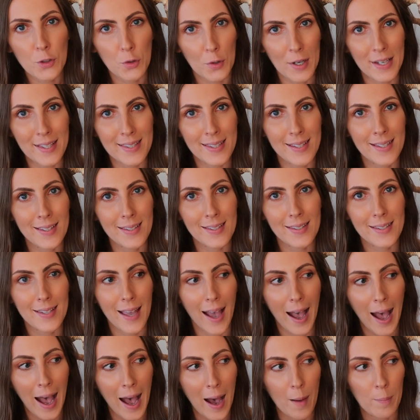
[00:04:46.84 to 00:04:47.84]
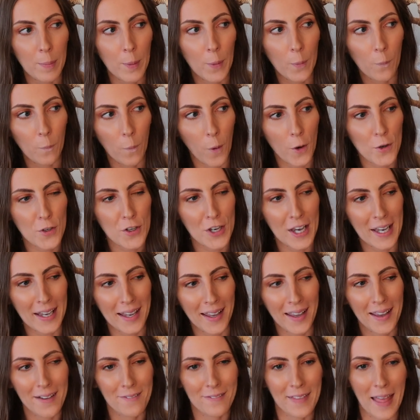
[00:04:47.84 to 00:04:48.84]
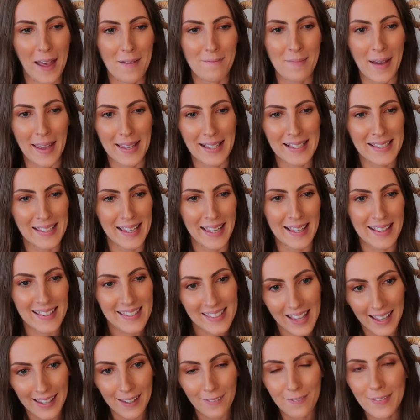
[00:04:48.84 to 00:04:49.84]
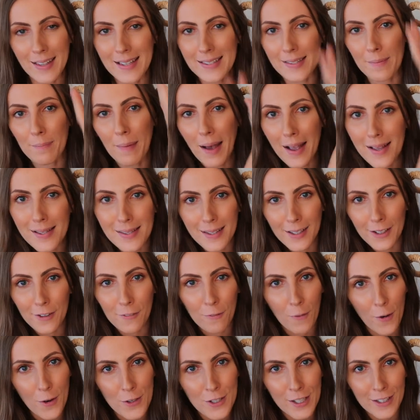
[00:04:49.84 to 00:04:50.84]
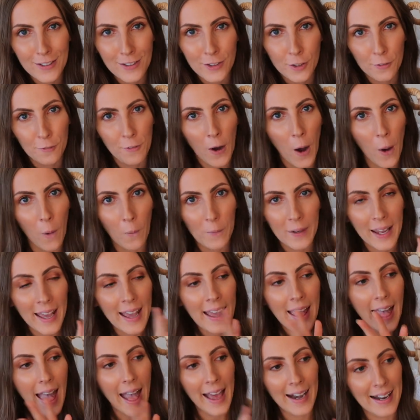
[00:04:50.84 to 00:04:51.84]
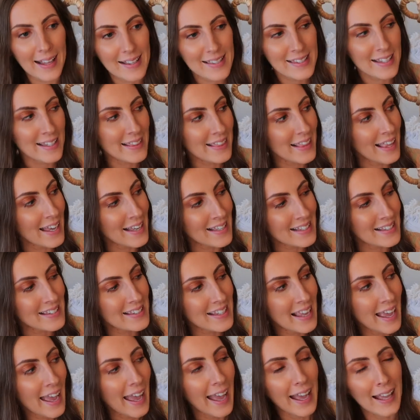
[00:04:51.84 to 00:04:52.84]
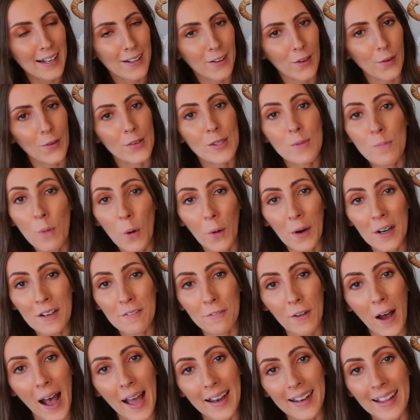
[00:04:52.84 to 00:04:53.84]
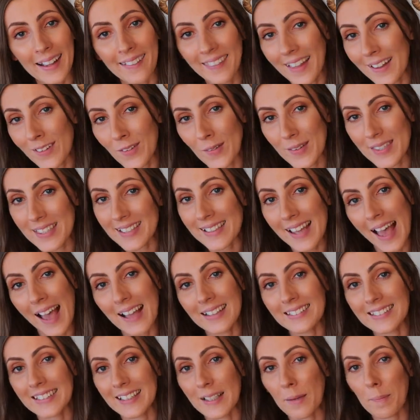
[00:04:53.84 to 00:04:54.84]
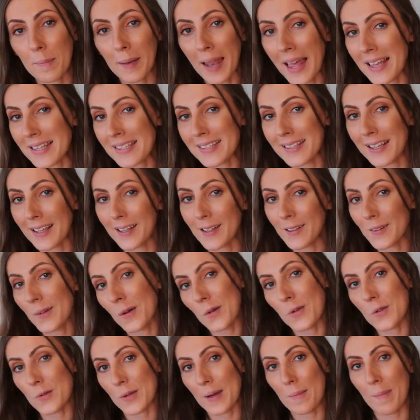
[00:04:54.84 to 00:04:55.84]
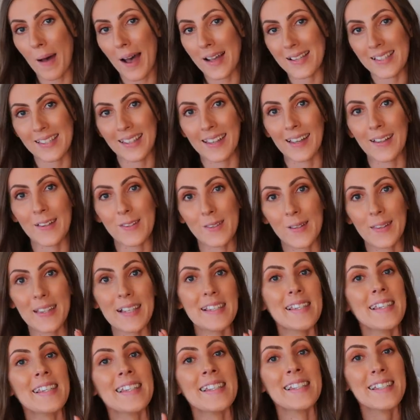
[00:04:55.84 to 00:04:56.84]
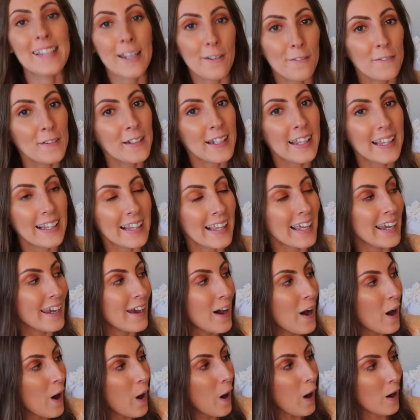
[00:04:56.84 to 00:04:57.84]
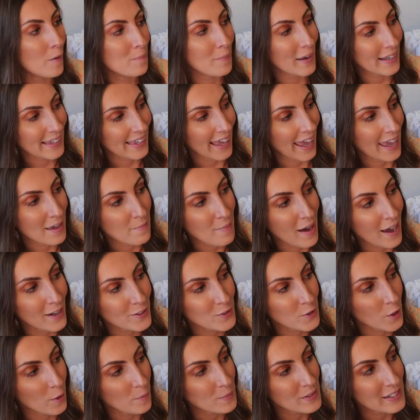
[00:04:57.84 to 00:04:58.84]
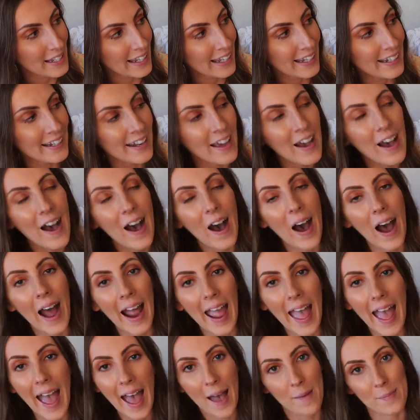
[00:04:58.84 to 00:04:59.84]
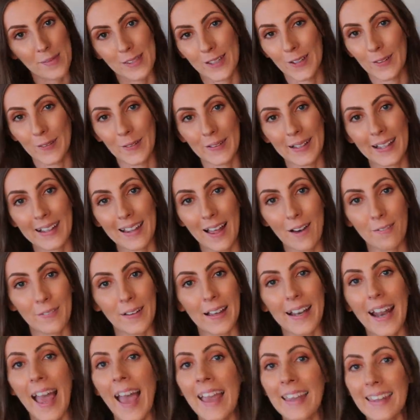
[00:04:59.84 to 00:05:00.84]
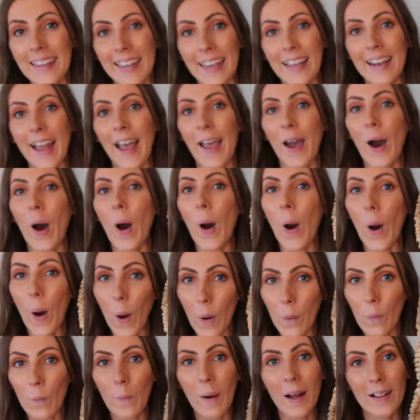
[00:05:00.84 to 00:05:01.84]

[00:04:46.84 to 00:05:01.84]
dresses up washing, if that makes sense. Like if there's a basket of washing to fold and it's in this, it looks more inviting than your standard plastic laundry basket. So this is definitely on my Kmart top 10. I absolutely love it and get a whole